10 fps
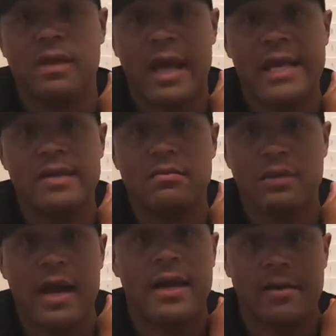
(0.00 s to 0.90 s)
8,
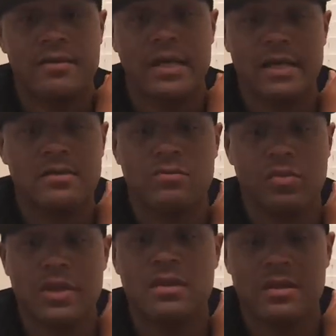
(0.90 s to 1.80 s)
9 hour days
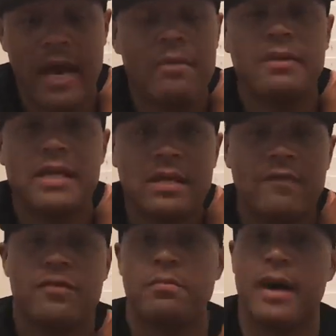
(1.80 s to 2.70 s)
without me getting
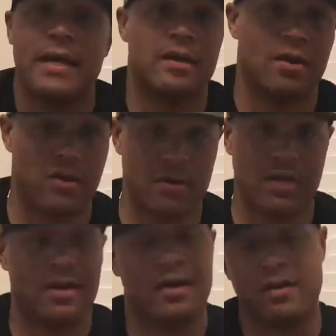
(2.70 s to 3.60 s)
off the bike
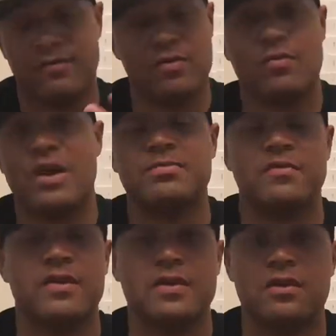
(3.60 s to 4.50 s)
hurting. And if you watch my
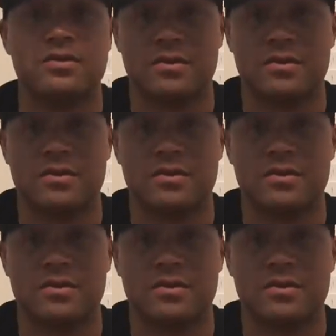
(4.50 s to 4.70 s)
videos,